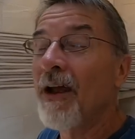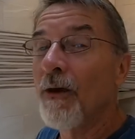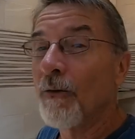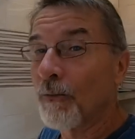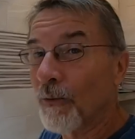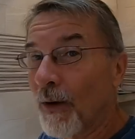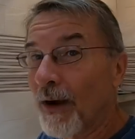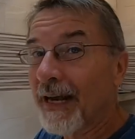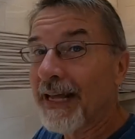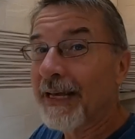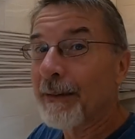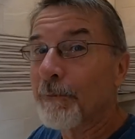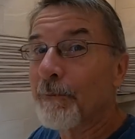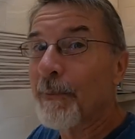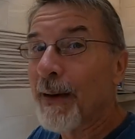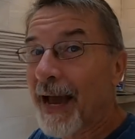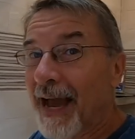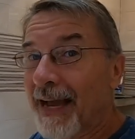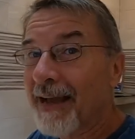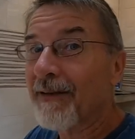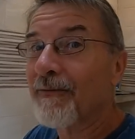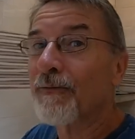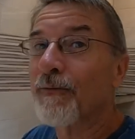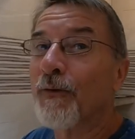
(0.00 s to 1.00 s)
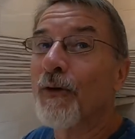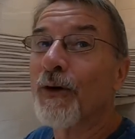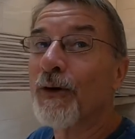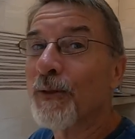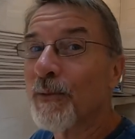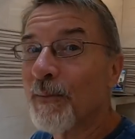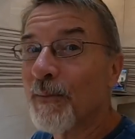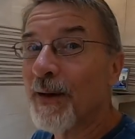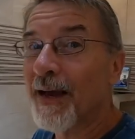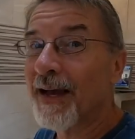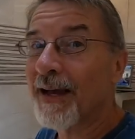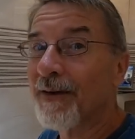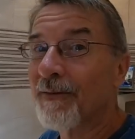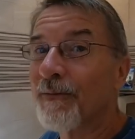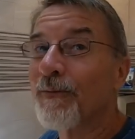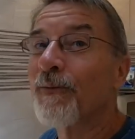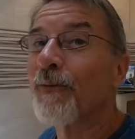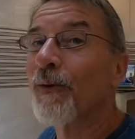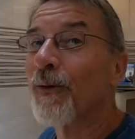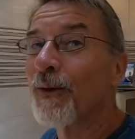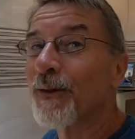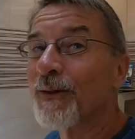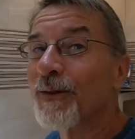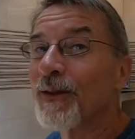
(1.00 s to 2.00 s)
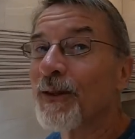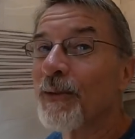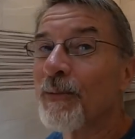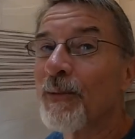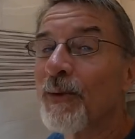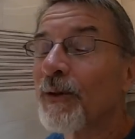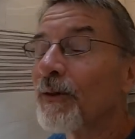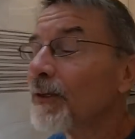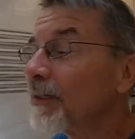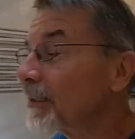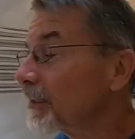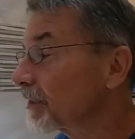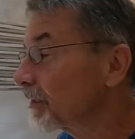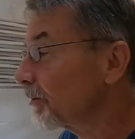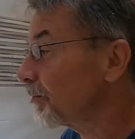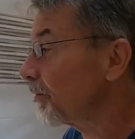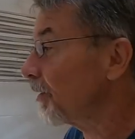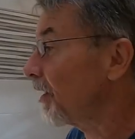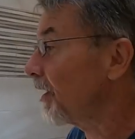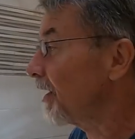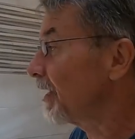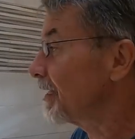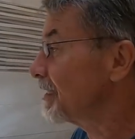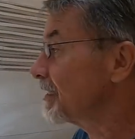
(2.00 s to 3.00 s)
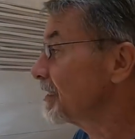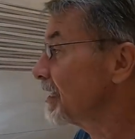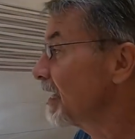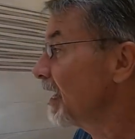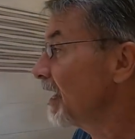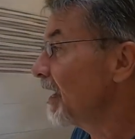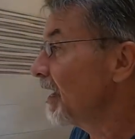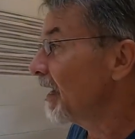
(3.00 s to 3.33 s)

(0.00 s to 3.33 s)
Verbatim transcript: running back and forth and back and forth to the building supplies